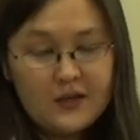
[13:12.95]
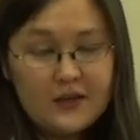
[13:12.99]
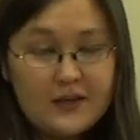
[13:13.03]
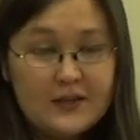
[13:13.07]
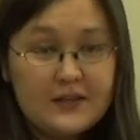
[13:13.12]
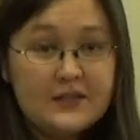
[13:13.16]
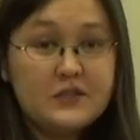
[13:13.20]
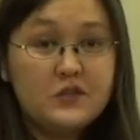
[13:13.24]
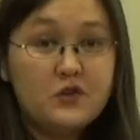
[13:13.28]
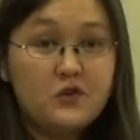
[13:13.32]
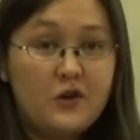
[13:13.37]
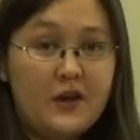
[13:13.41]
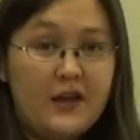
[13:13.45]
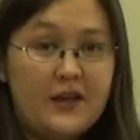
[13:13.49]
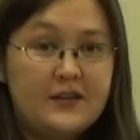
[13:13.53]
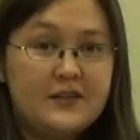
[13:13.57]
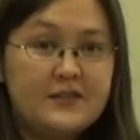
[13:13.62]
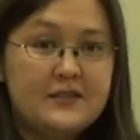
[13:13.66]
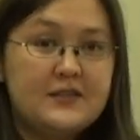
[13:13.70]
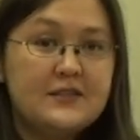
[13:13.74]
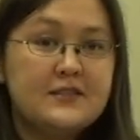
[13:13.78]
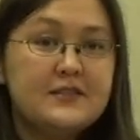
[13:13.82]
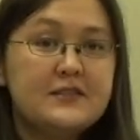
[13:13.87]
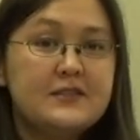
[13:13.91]
it's great.
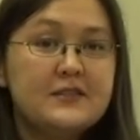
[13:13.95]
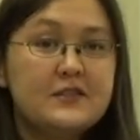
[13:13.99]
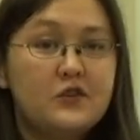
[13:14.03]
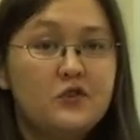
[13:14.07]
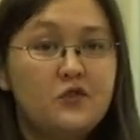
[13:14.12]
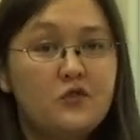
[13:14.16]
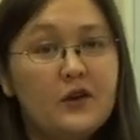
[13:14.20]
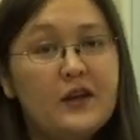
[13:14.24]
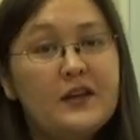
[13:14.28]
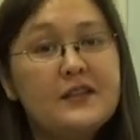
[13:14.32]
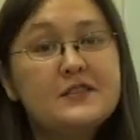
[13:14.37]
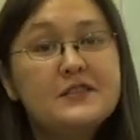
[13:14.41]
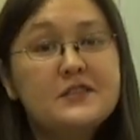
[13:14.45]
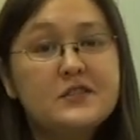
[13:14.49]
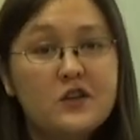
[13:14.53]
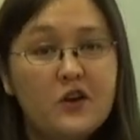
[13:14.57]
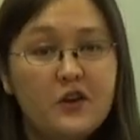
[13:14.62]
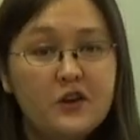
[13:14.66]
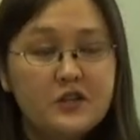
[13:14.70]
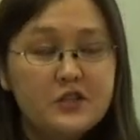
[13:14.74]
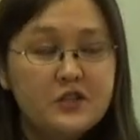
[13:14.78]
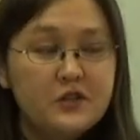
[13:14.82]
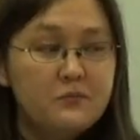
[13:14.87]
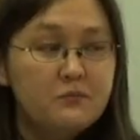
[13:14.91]
This is a great
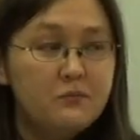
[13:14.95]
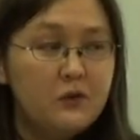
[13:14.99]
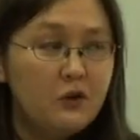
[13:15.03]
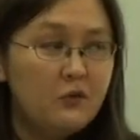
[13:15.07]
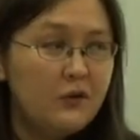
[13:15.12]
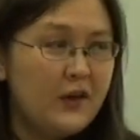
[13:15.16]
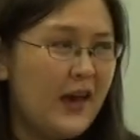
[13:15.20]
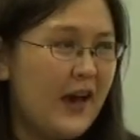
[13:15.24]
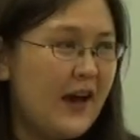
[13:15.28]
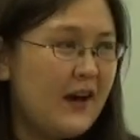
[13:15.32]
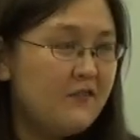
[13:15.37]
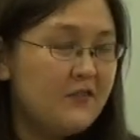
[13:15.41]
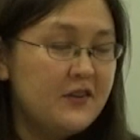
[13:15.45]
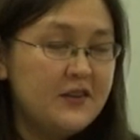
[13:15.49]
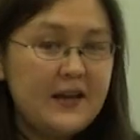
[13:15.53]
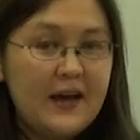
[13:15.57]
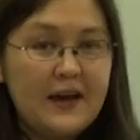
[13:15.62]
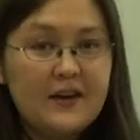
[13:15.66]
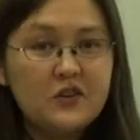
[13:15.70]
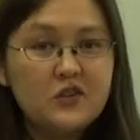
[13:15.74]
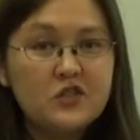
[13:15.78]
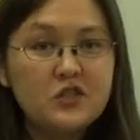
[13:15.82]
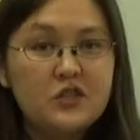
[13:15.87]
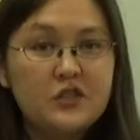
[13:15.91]
start, but we haven't
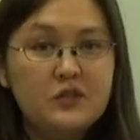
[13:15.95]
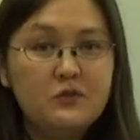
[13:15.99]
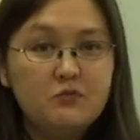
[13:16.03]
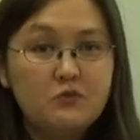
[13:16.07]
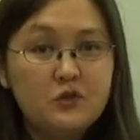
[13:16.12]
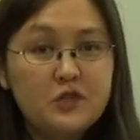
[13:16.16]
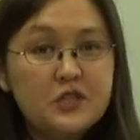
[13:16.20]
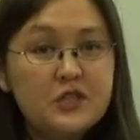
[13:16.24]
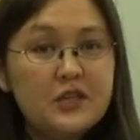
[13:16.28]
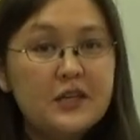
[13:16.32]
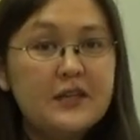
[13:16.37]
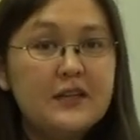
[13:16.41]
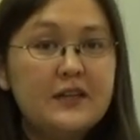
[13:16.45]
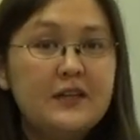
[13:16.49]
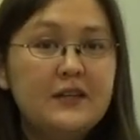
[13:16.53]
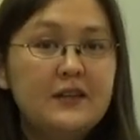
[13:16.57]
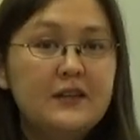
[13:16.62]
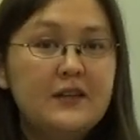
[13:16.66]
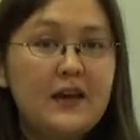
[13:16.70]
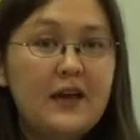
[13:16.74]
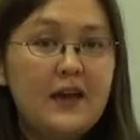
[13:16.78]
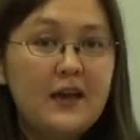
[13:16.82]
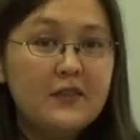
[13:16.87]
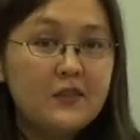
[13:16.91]
actually written
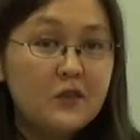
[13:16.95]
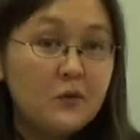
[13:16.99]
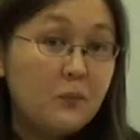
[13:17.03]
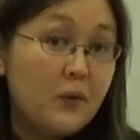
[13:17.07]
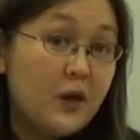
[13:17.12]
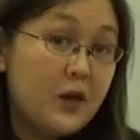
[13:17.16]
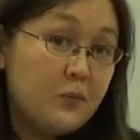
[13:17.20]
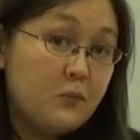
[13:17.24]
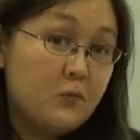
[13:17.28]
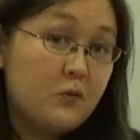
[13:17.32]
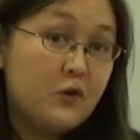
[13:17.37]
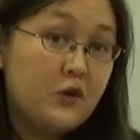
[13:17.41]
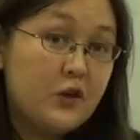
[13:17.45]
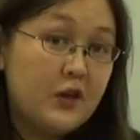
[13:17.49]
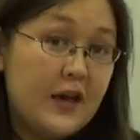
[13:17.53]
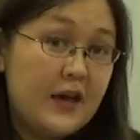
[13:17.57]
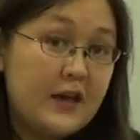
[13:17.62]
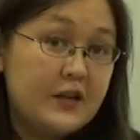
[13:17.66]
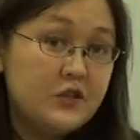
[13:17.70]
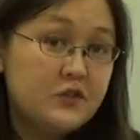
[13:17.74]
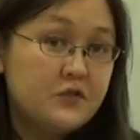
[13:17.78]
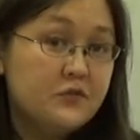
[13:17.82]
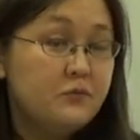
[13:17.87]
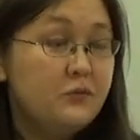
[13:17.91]
the paper
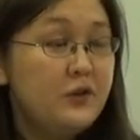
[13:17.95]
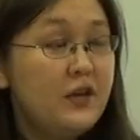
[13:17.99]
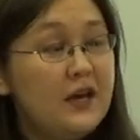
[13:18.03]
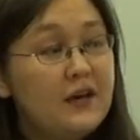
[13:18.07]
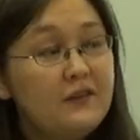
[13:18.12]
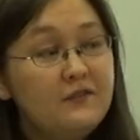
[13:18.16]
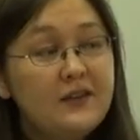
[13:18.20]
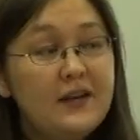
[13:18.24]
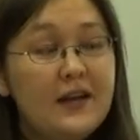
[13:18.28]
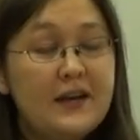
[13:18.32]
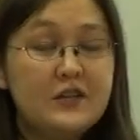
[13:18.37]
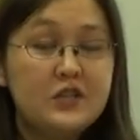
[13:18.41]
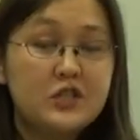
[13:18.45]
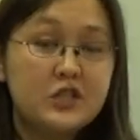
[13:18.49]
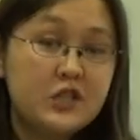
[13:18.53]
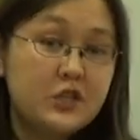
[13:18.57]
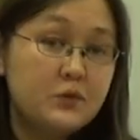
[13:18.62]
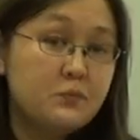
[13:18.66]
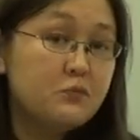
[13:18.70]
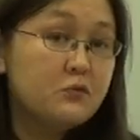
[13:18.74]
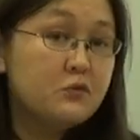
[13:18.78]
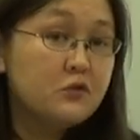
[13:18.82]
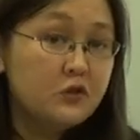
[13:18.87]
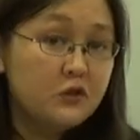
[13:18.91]
yet. We haven't
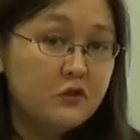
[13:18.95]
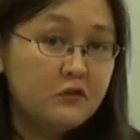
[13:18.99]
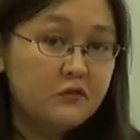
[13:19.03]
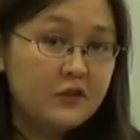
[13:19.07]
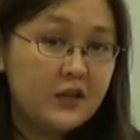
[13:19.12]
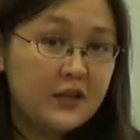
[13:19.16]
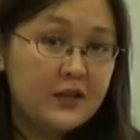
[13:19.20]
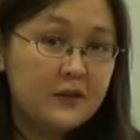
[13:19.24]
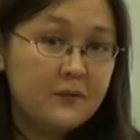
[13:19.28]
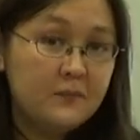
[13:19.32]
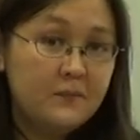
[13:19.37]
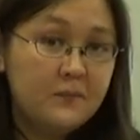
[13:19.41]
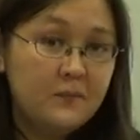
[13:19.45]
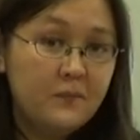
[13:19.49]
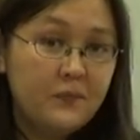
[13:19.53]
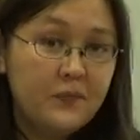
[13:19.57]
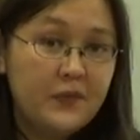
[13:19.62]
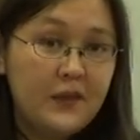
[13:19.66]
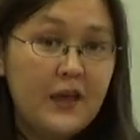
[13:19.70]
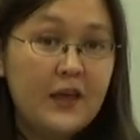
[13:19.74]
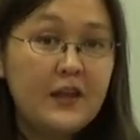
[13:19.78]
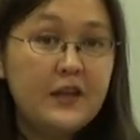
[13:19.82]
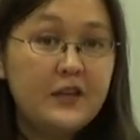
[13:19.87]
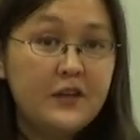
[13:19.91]
actually proven
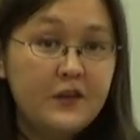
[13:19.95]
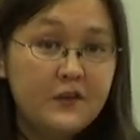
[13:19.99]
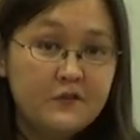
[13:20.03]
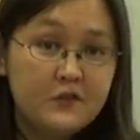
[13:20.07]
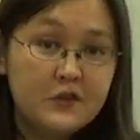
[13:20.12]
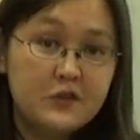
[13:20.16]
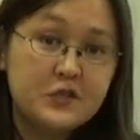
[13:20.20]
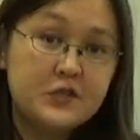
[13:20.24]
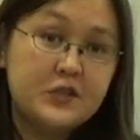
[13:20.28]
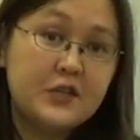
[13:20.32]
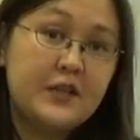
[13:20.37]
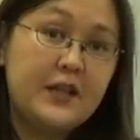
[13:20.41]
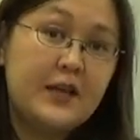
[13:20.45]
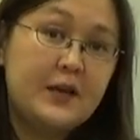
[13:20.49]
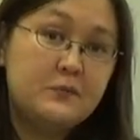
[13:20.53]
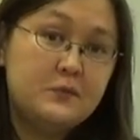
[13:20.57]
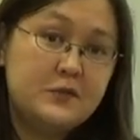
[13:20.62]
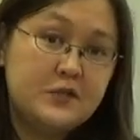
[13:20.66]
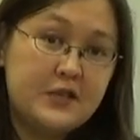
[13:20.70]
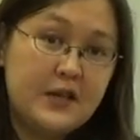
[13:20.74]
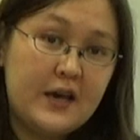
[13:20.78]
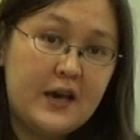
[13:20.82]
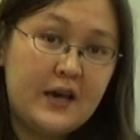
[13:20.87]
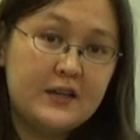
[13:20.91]
any of those
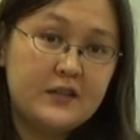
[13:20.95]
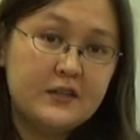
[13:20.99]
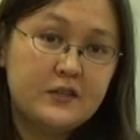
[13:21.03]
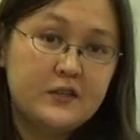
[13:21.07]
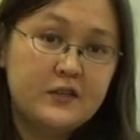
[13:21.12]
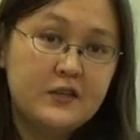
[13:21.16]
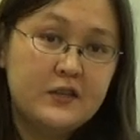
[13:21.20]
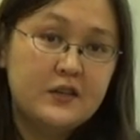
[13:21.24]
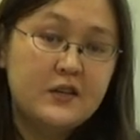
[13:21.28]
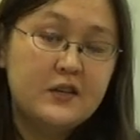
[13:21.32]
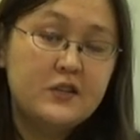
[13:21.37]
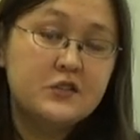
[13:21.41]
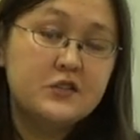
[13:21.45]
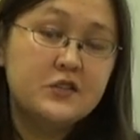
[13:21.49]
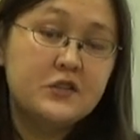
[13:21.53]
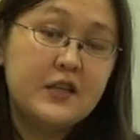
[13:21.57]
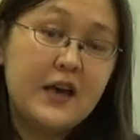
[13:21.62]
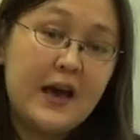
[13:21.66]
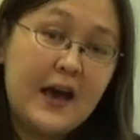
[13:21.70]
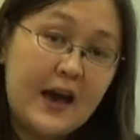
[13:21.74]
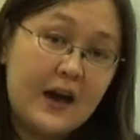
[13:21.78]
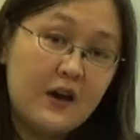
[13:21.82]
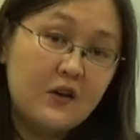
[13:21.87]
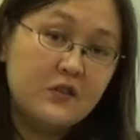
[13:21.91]
claims yet. So
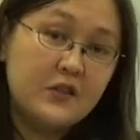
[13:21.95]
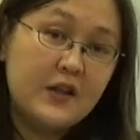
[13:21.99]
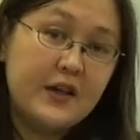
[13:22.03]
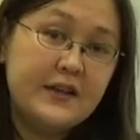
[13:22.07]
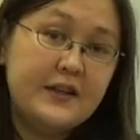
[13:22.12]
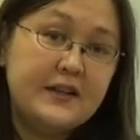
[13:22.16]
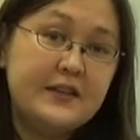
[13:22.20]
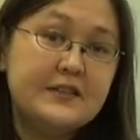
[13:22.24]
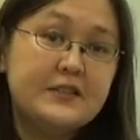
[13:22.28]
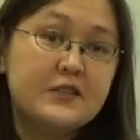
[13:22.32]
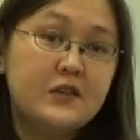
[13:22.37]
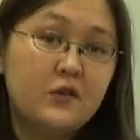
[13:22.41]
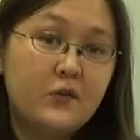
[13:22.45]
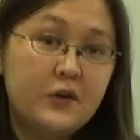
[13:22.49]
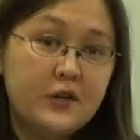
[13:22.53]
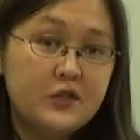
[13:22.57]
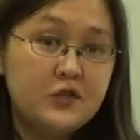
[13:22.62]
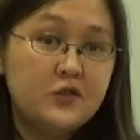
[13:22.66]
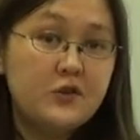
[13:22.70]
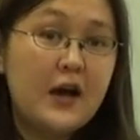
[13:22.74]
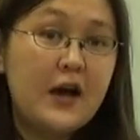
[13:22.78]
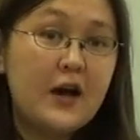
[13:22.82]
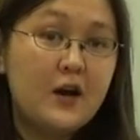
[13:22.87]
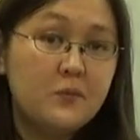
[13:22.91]
the outline is going
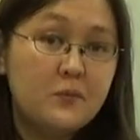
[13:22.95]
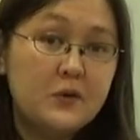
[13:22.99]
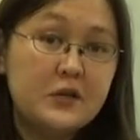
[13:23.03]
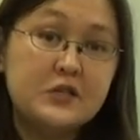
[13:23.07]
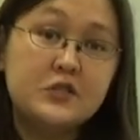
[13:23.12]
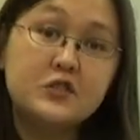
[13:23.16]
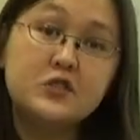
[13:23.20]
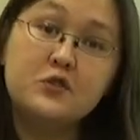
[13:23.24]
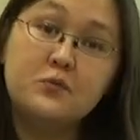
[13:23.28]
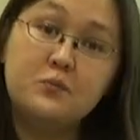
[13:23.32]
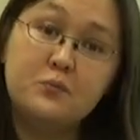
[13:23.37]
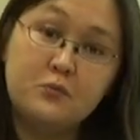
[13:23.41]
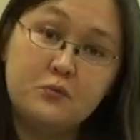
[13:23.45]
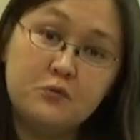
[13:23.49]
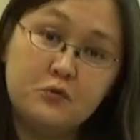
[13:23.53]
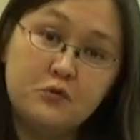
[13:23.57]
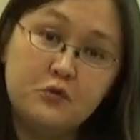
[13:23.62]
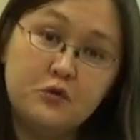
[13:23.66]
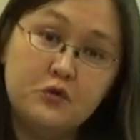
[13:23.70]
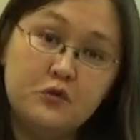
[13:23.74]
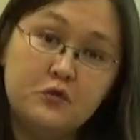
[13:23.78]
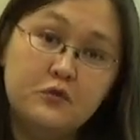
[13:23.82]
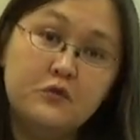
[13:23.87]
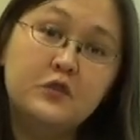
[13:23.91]
to help us to
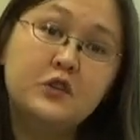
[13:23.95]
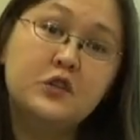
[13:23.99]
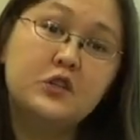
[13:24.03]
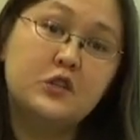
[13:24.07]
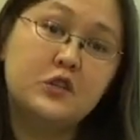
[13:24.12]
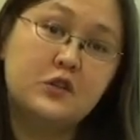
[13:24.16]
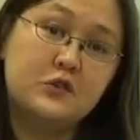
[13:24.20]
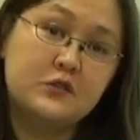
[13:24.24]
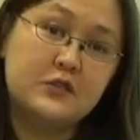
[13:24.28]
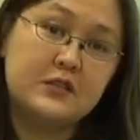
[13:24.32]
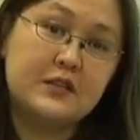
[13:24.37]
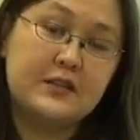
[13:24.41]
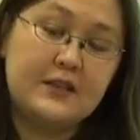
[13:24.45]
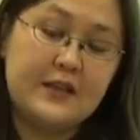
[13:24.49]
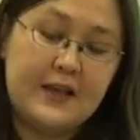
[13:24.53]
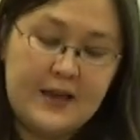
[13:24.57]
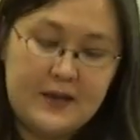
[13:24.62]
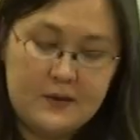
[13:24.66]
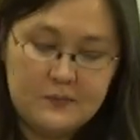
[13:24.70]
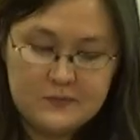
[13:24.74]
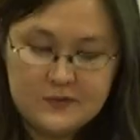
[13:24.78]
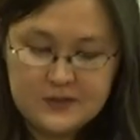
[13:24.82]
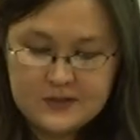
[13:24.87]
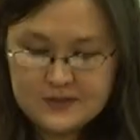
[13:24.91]
prove those
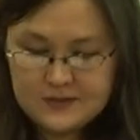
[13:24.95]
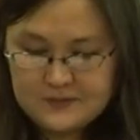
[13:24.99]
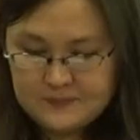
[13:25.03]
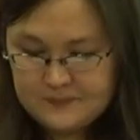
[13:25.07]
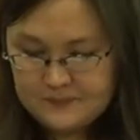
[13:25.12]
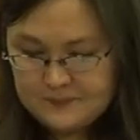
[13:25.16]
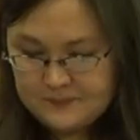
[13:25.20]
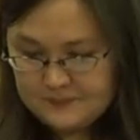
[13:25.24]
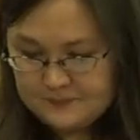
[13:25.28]
claims.